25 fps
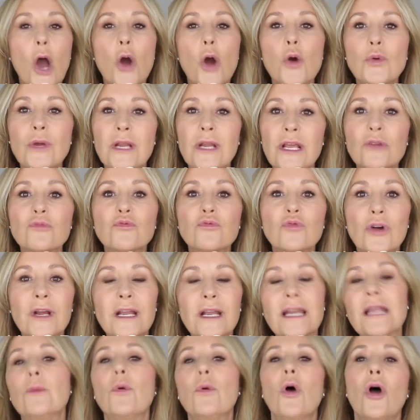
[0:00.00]
only
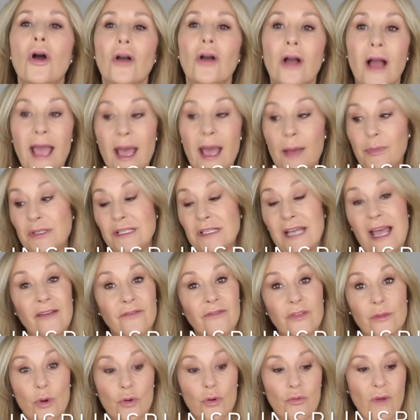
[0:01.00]
really work. I happen to
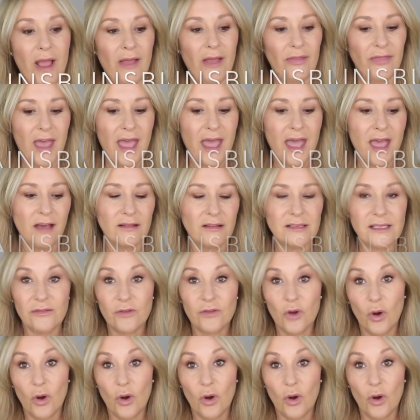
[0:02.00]
have them around the house. I've